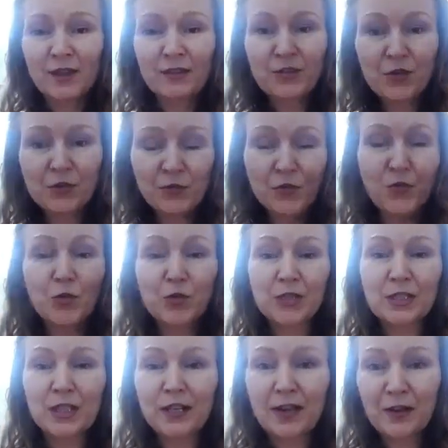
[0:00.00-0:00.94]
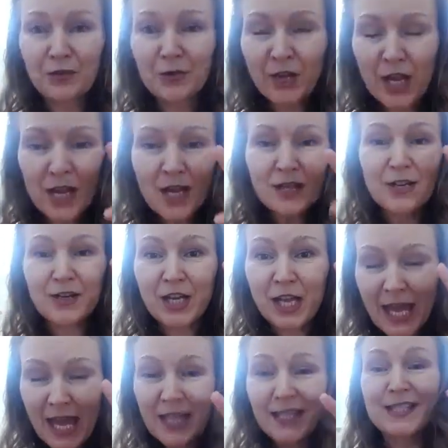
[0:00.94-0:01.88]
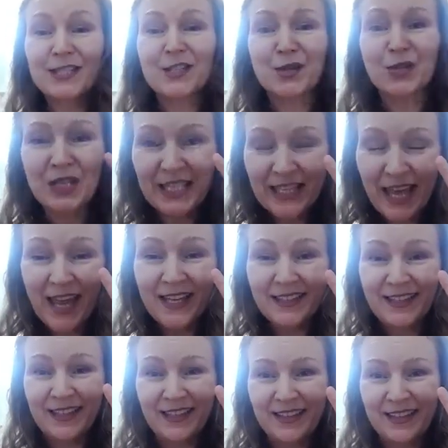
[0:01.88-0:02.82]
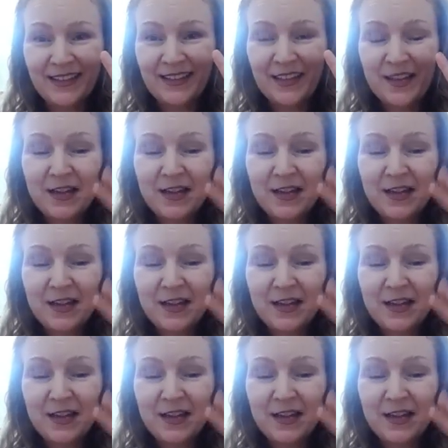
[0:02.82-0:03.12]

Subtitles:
They're rules that our inner kids created.